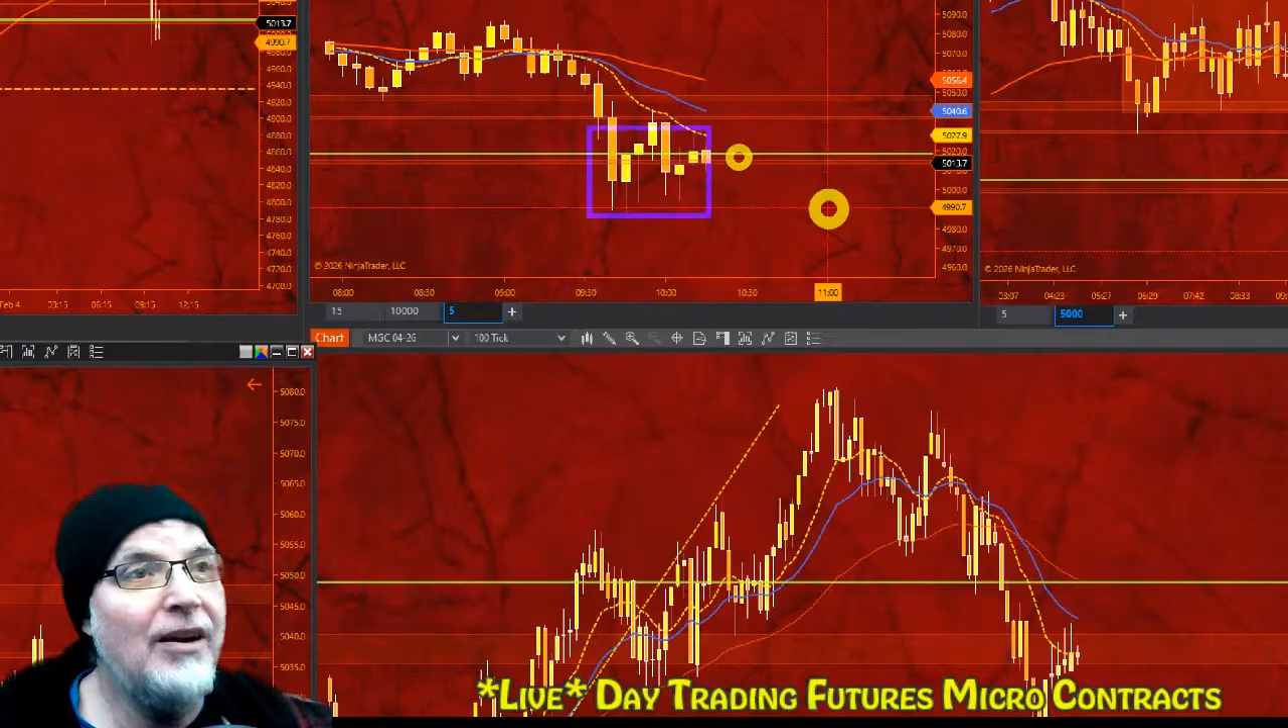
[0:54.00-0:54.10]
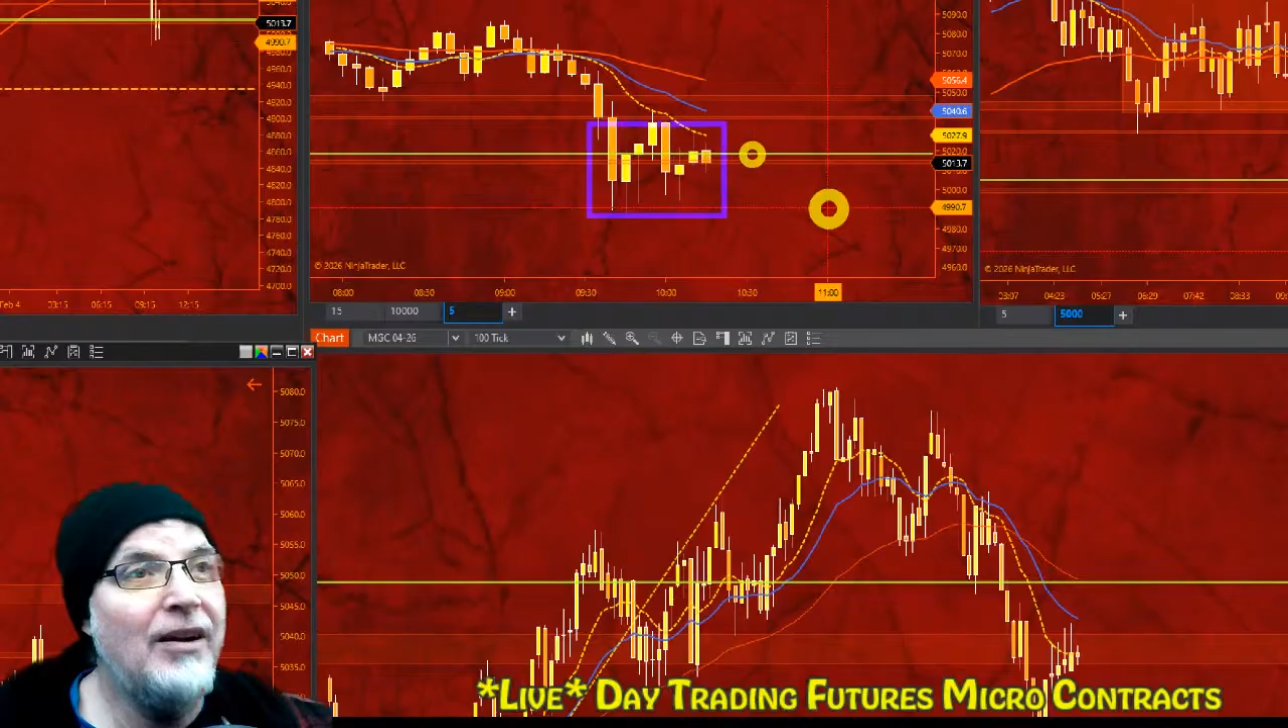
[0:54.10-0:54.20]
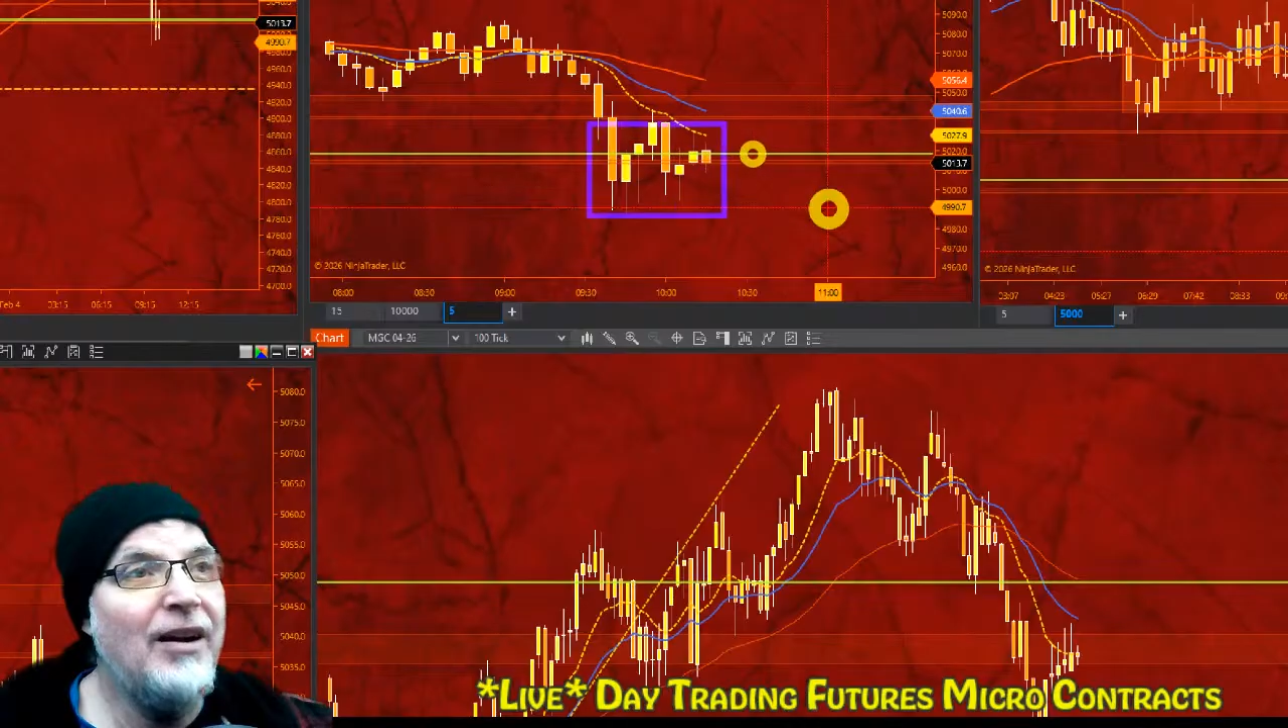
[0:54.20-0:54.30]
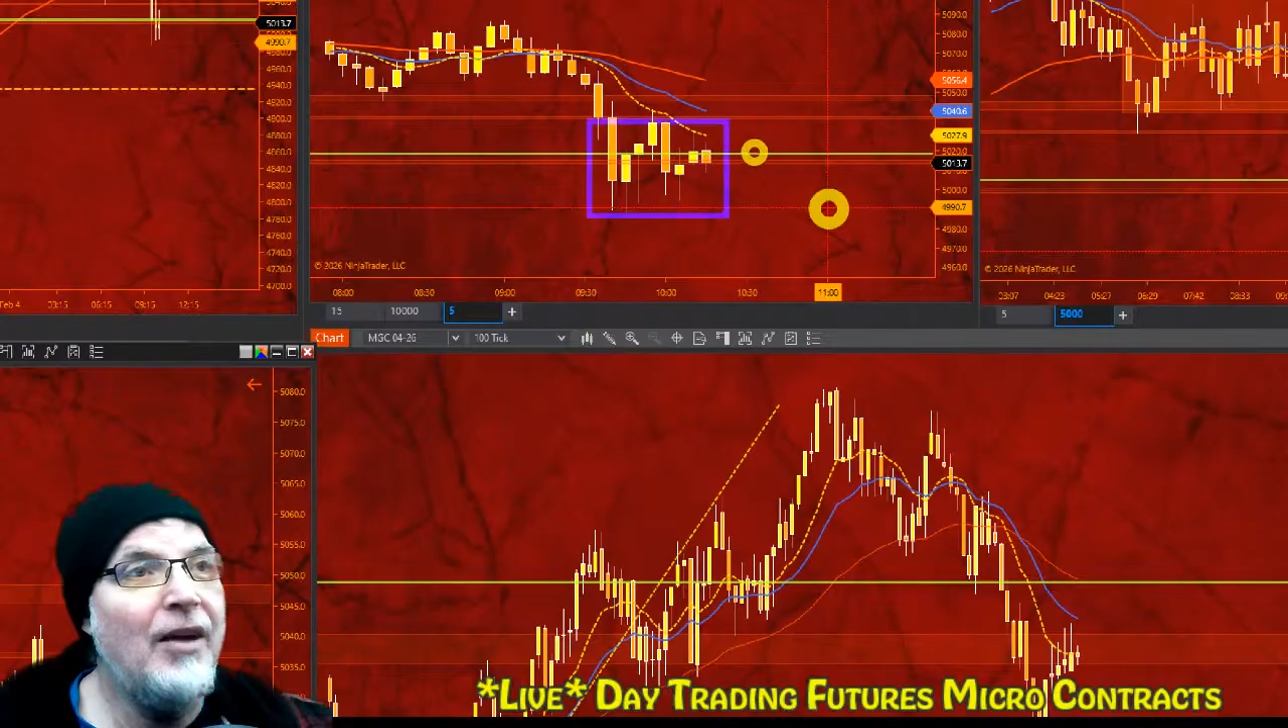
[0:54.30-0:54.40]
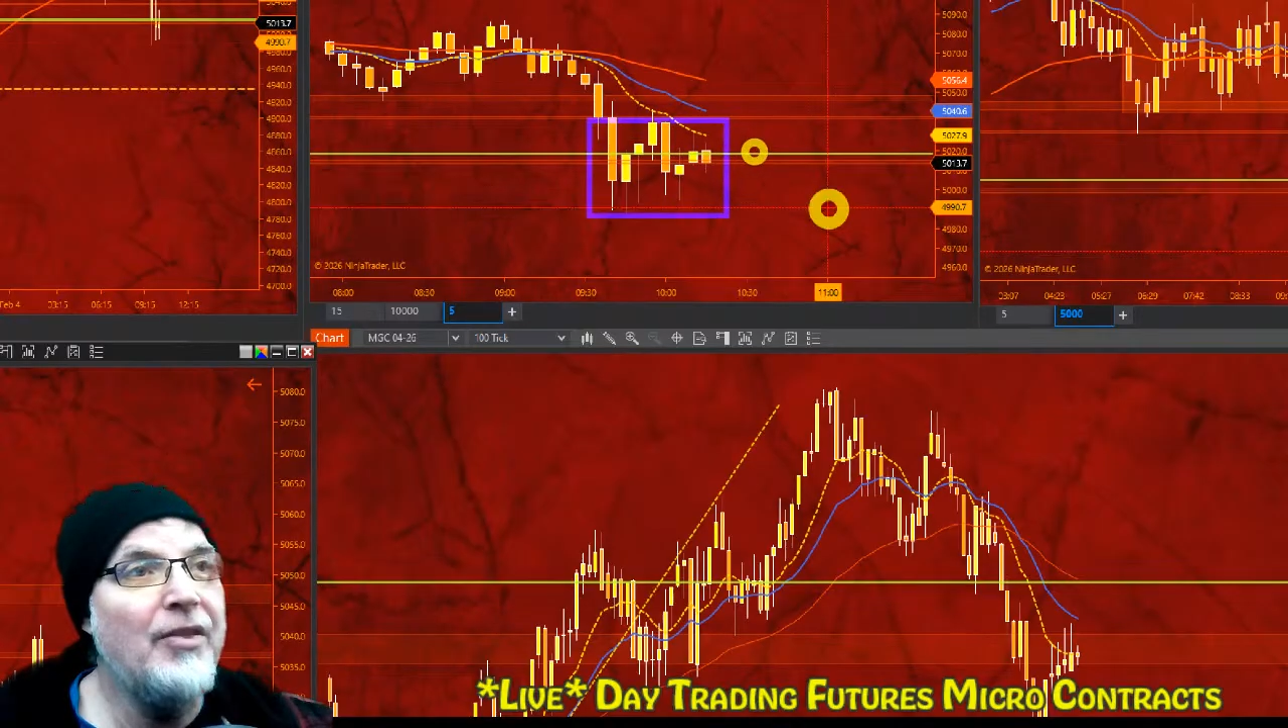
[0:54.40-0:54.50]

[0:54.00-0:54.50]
on the